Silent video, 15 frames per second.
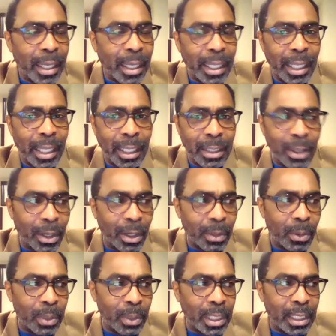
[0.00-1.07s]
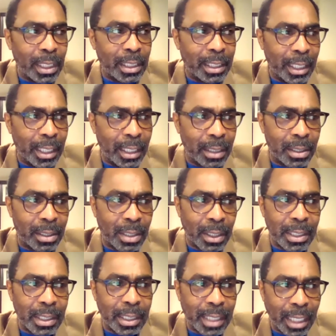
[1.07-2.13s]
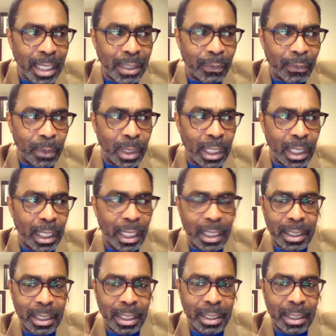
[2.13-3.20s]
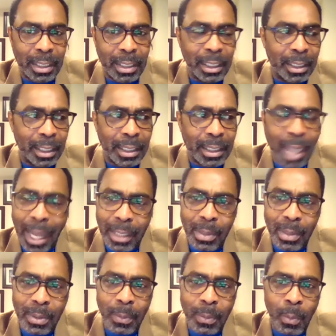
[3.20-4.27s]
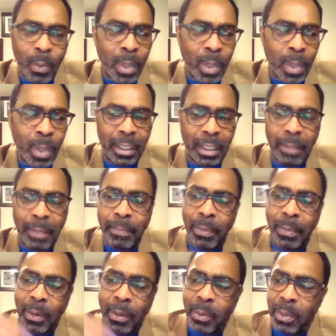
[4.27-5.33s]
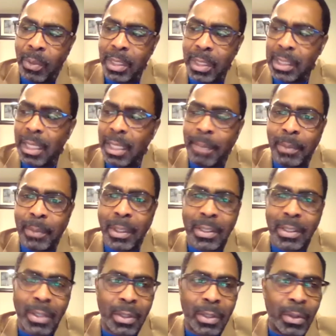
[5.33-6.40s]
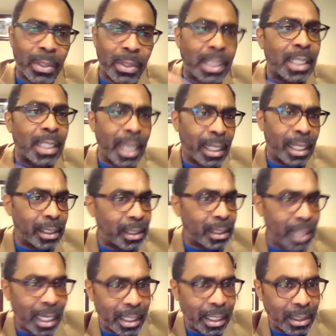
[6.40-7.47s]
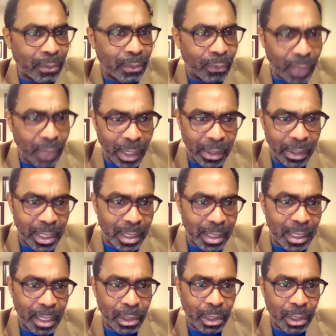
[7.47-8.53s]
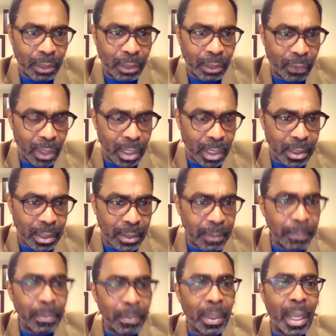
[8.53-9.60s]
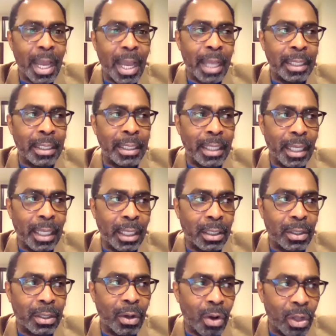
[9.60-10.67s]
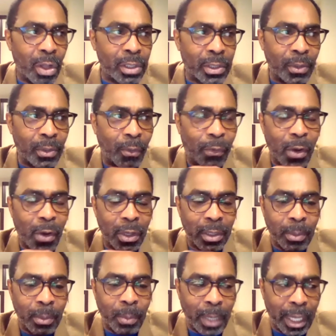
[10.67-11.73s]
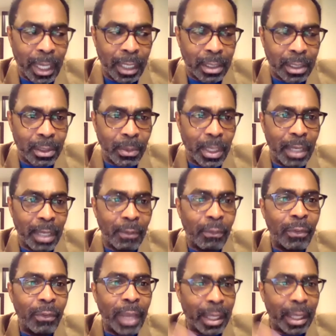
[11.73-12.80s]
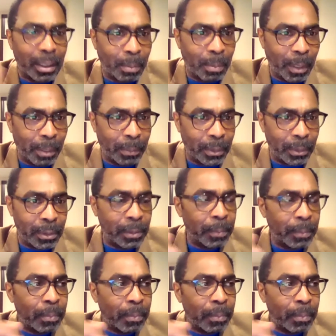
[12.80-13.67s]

it not only did it successfully, it attacks one of the receptors on our cells that is very essential for us. And it also found a way to infect people,